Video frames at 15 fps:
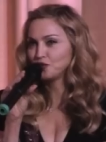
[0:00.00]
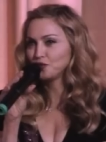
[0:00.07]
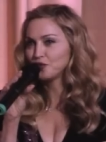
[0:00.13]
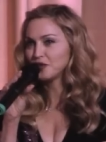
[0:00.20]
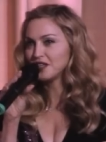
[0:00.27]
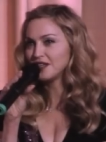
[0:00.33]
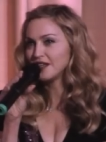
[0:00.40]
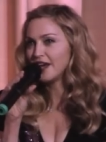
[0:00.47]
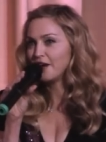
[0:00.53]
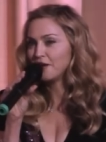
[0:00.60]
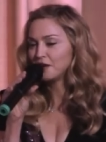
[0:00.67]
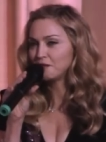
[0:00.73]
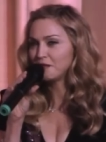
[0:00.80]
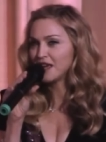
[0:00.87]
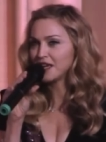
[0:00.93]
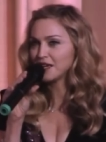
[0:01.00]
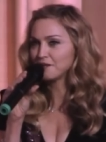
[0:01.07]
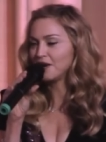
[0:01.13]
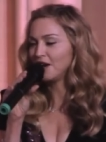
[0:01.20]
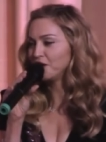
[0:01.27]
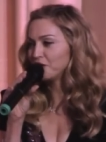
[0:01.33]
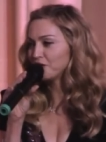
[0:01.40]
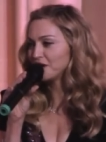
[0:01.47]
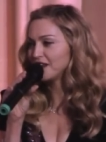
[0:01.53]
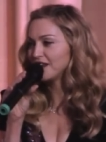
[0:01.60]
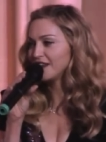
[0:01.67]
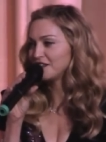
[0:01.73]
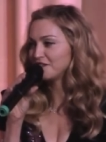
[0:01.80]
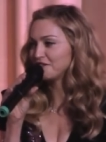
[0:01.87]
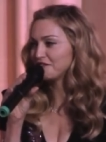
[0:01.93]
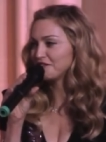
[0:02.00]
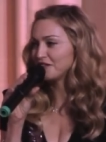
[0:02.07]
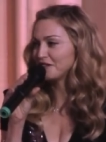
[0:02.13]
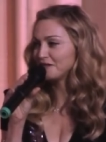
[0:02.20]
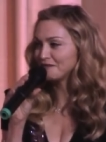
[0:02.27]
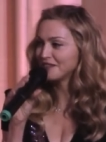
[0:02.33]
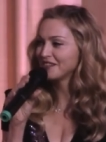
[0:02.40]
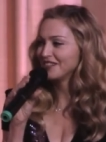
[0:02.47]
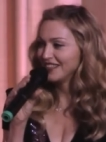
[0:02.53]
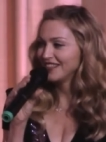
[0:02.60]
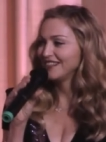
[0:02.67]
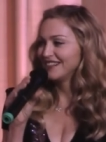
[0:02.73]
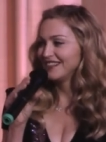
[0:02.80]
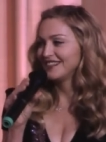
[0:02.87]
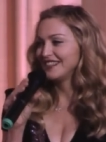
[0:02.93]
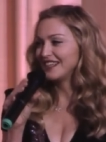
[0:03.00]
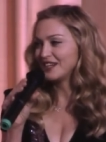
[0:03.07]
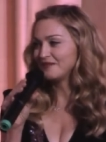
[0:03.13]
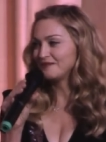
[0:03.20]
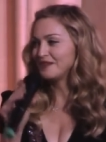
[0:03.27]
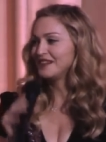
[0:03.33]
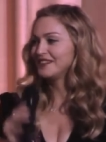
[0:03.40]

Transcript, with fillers: jewelry, hair and makeup, hungry kind of a film. Yeah.